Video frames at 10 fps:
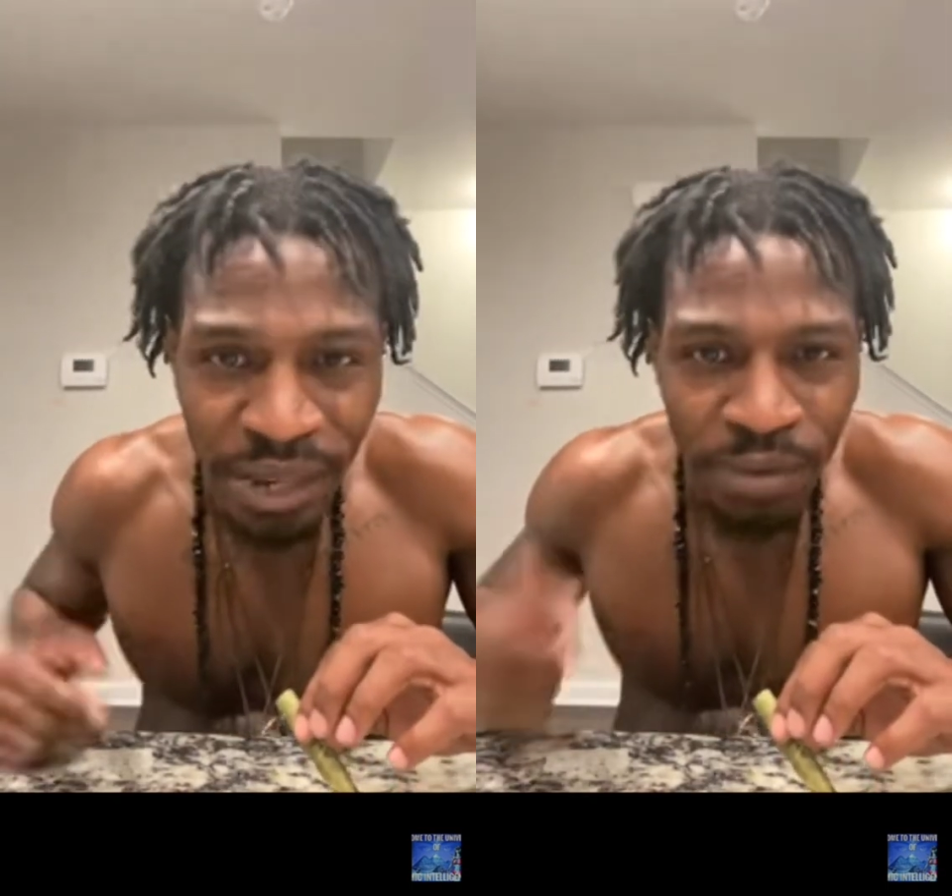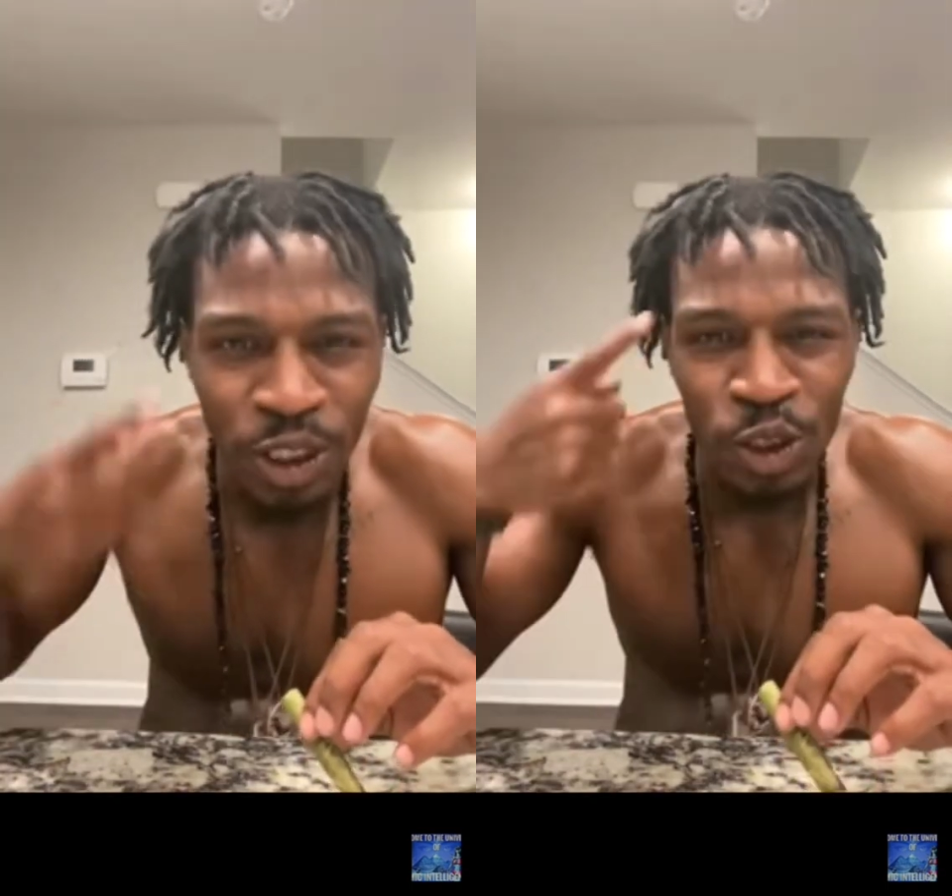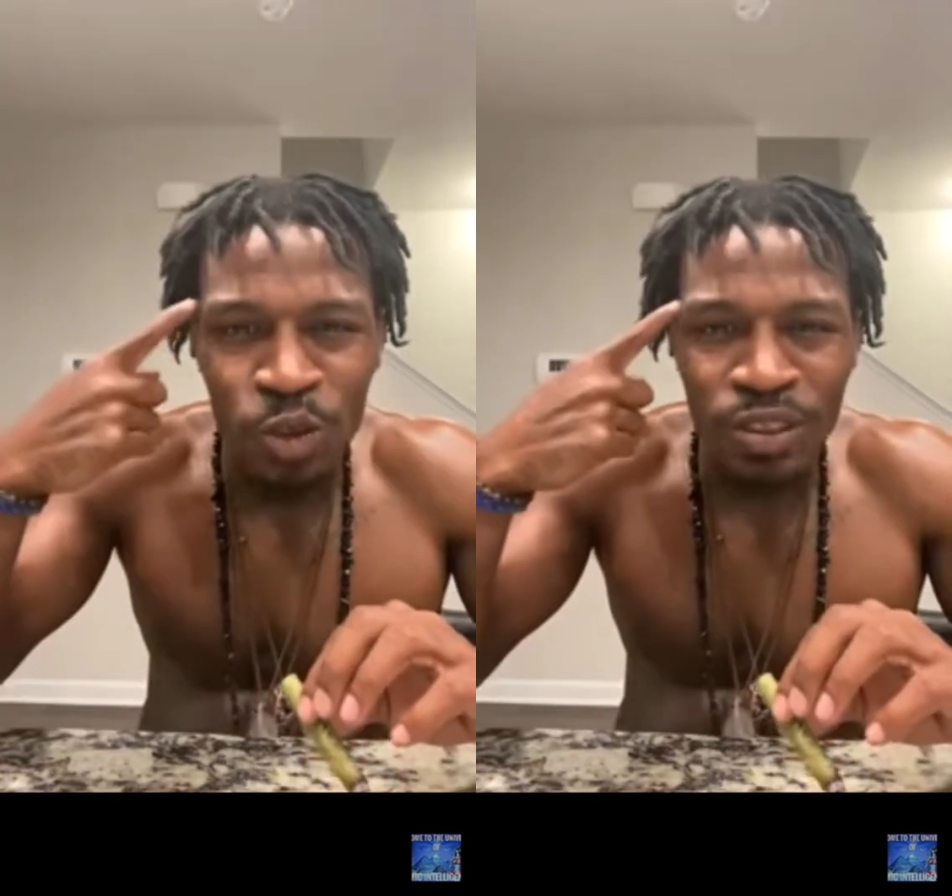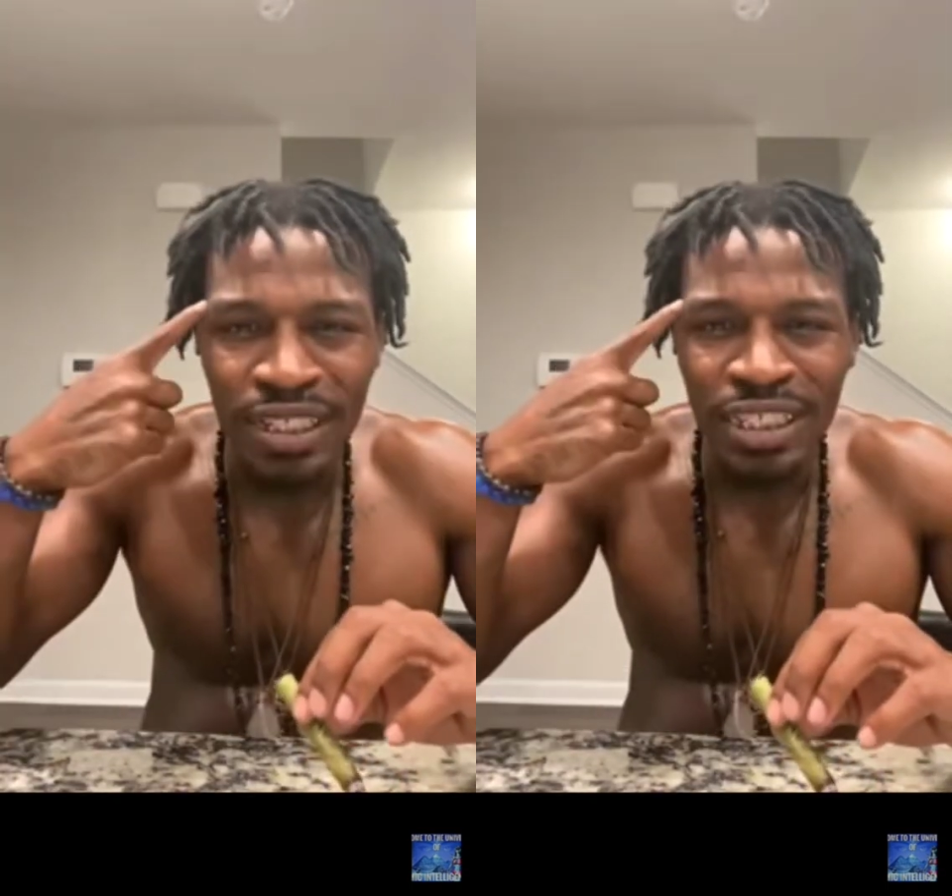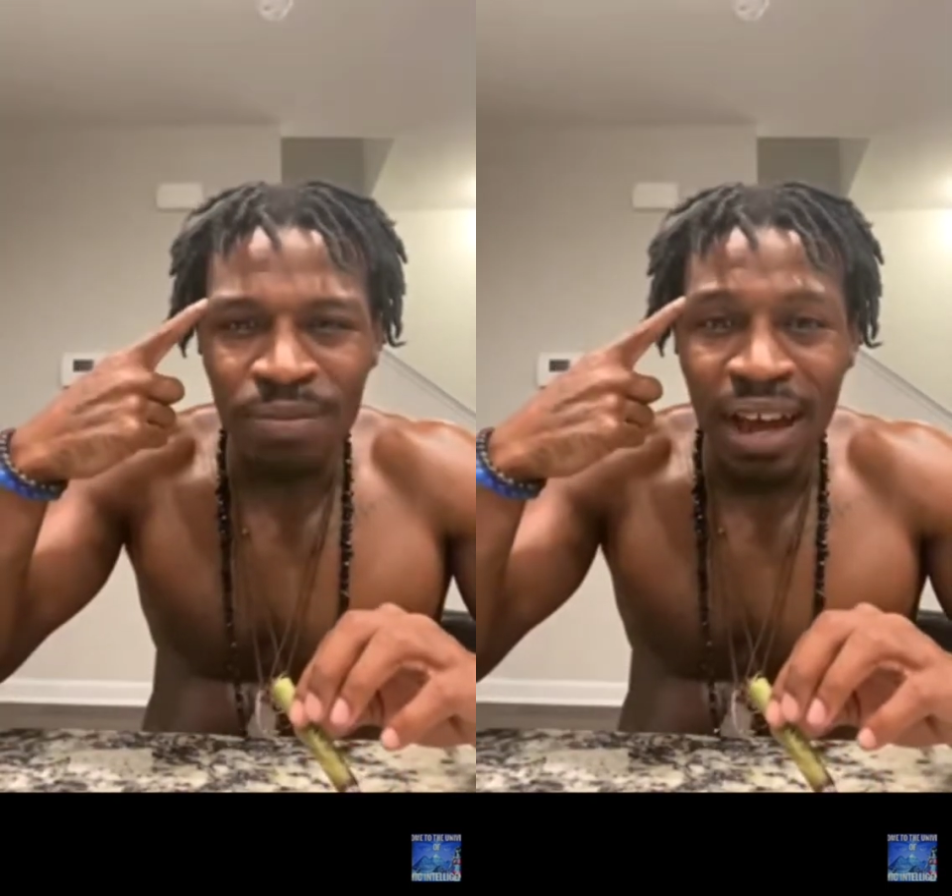He was using
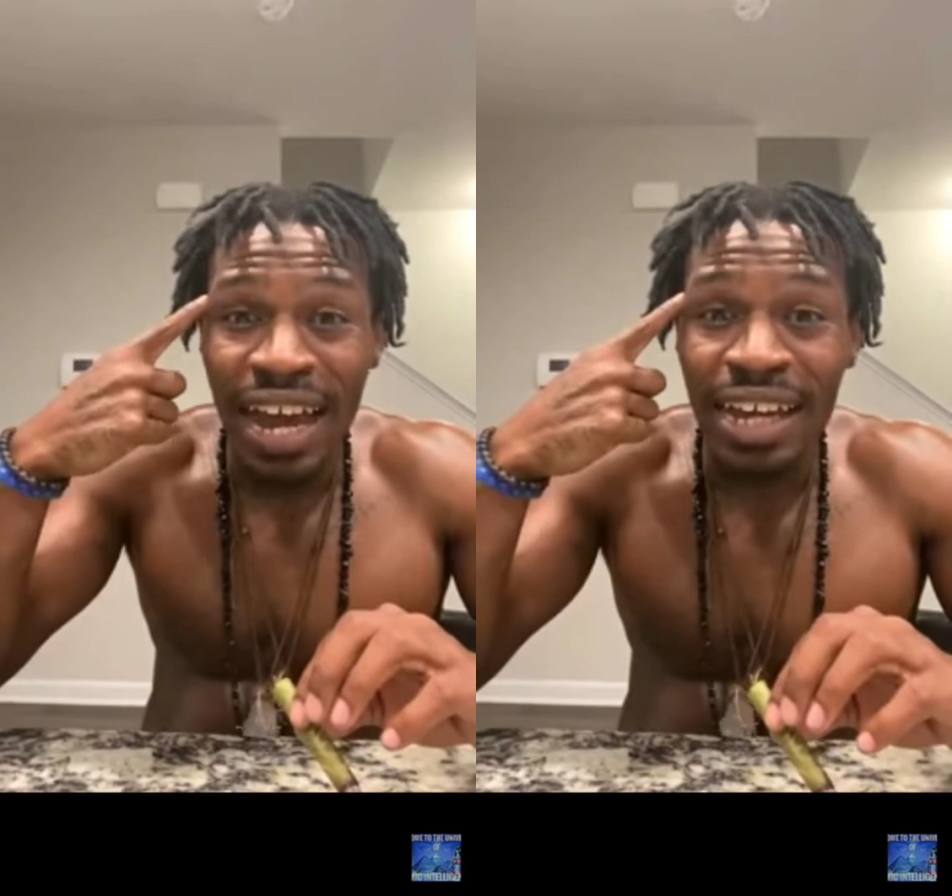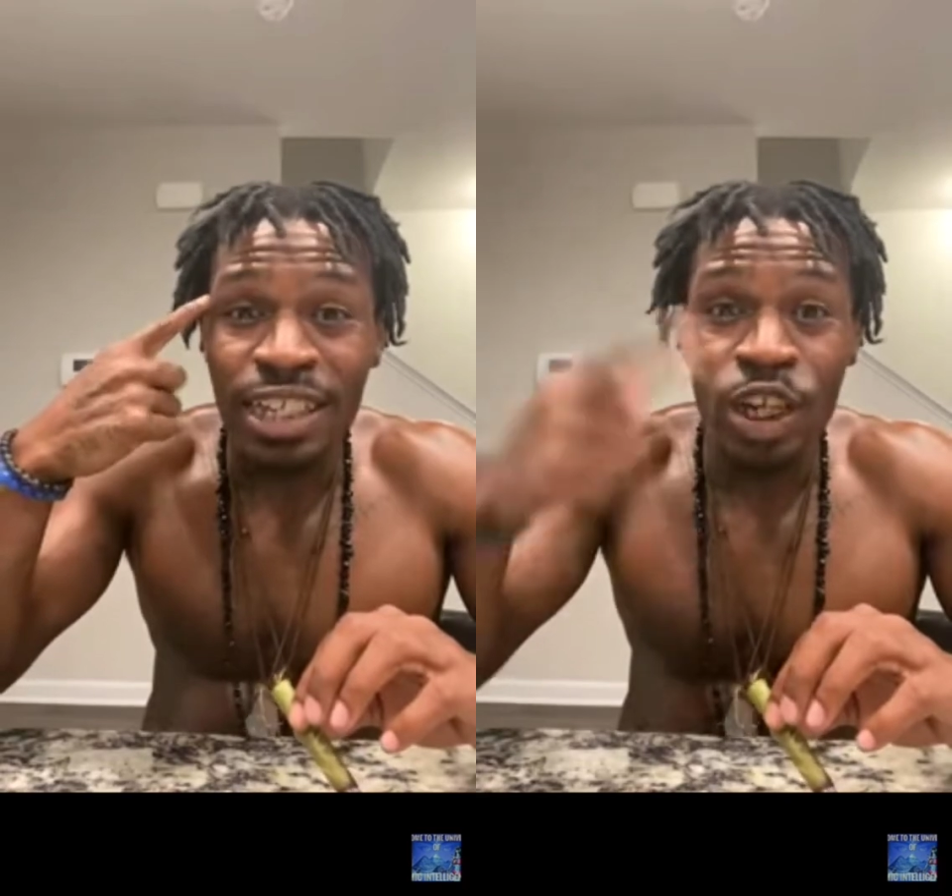his mind.